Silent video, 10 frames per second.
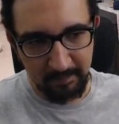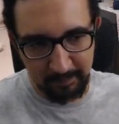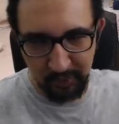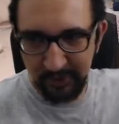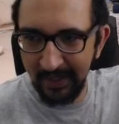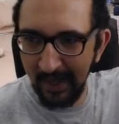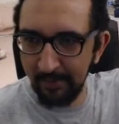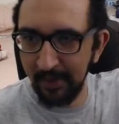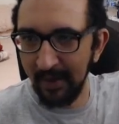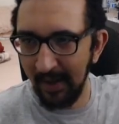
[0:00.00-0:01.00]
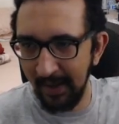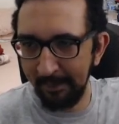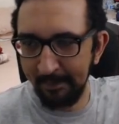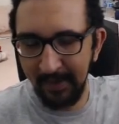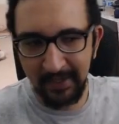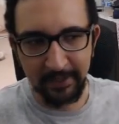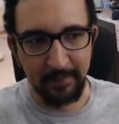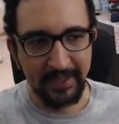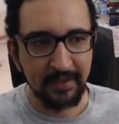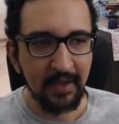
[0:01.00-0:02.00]
push the camera up a little
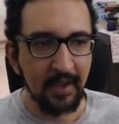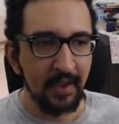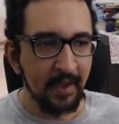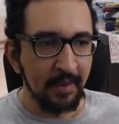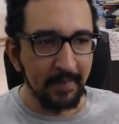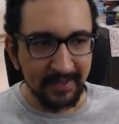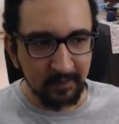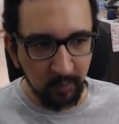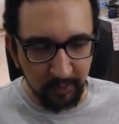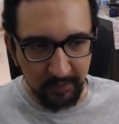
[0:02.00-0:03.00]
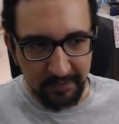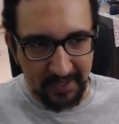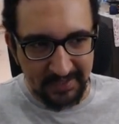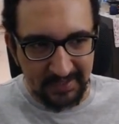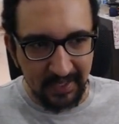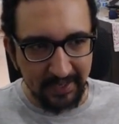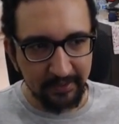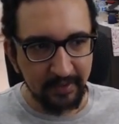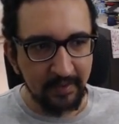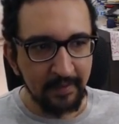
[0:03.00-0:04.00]
bit. But we'll do this
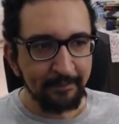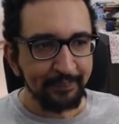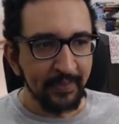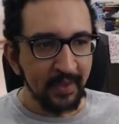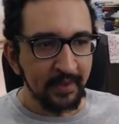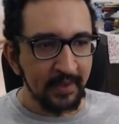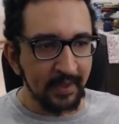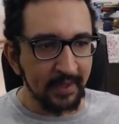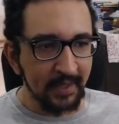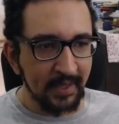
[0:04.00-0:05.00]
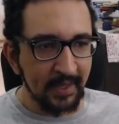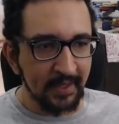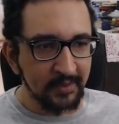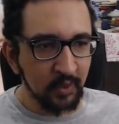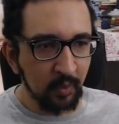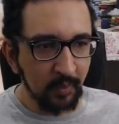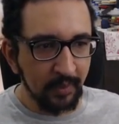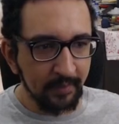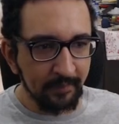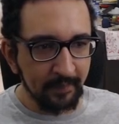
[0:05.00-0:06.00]
later. So
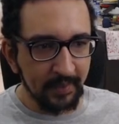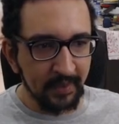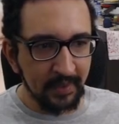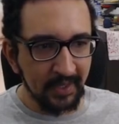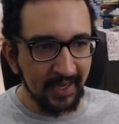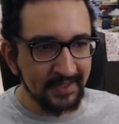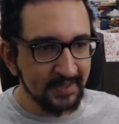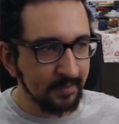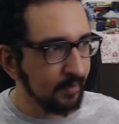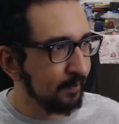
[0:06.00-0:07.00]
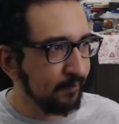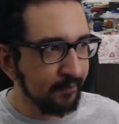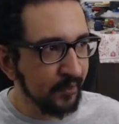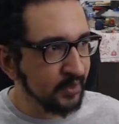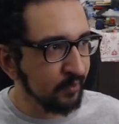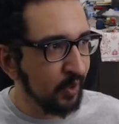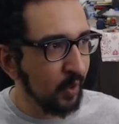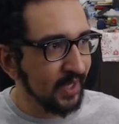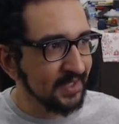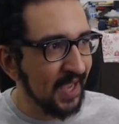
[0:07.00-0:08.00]
let's first of
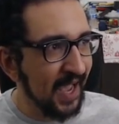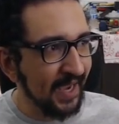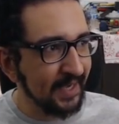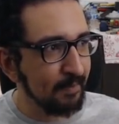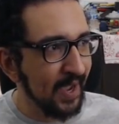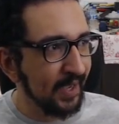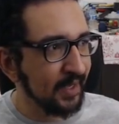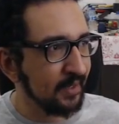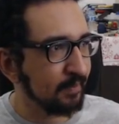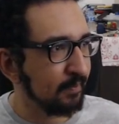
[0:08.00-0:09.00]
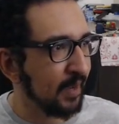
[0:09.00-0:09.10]
all let's hide my